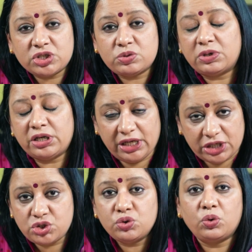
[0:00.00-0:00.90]
much money
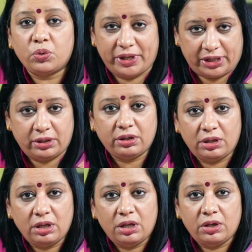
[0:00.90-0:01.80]
too quick
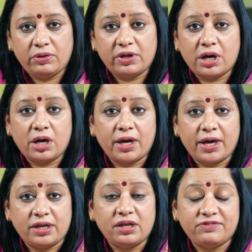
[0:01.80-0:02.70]
uh,
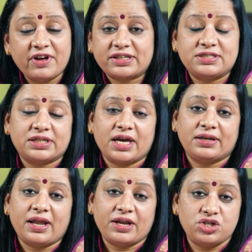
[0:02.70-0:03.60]
and in fact it
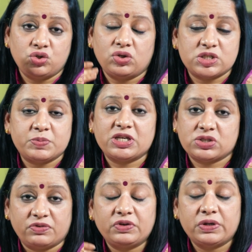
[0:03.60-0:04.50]
can land you in a
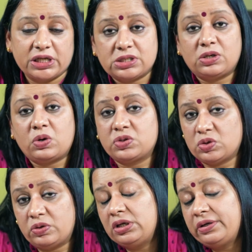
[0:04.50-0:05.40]
space of a greater
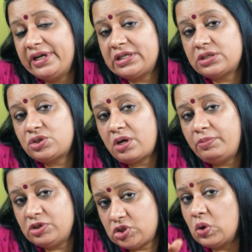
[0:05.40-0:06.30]
loss or in greater
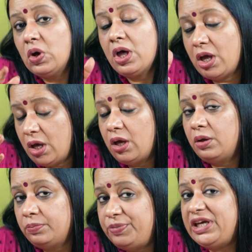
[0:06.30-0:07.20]
trouble so
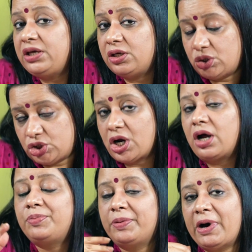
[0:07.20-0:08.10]
be
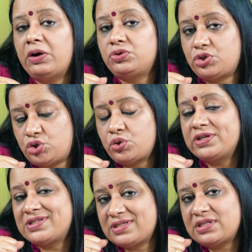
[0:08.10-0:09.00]
sharp about
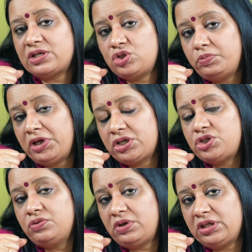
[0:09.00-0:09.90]
choices that you make
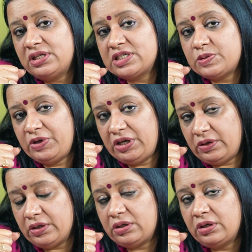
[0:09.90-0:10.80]
during this
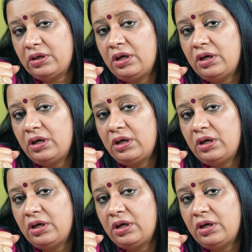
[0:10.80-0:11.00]
period